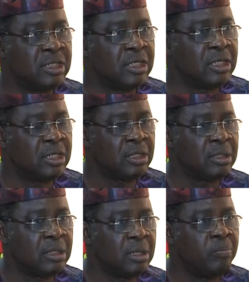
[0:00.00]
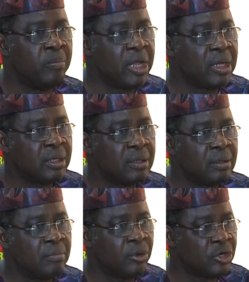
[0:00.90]
the main
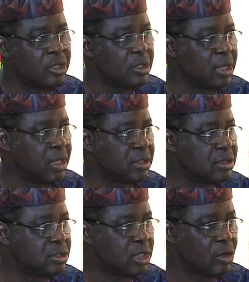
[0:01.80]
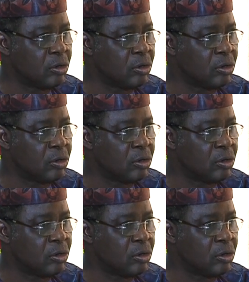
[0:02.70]
body that is uh,